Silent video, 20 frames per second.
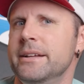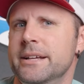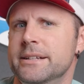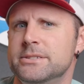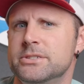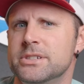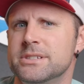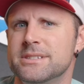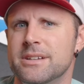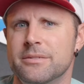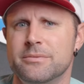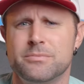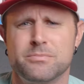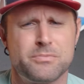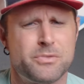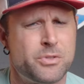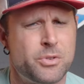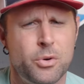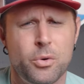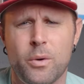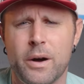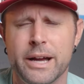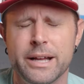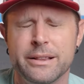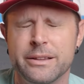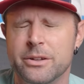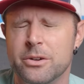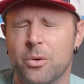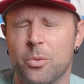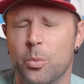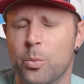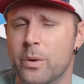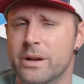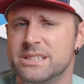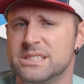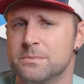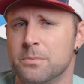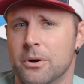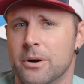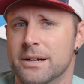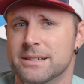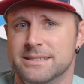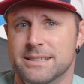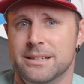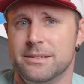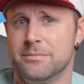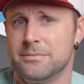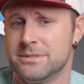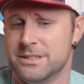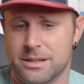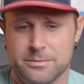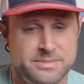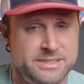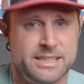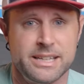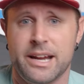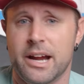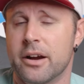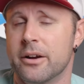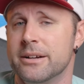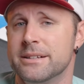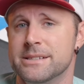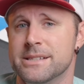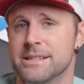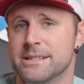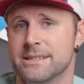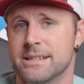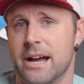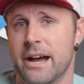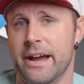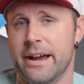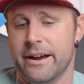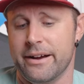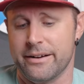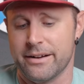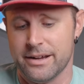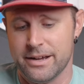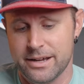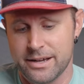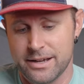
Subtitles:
it's just a quiet little whisper as it dumps the air into the tire.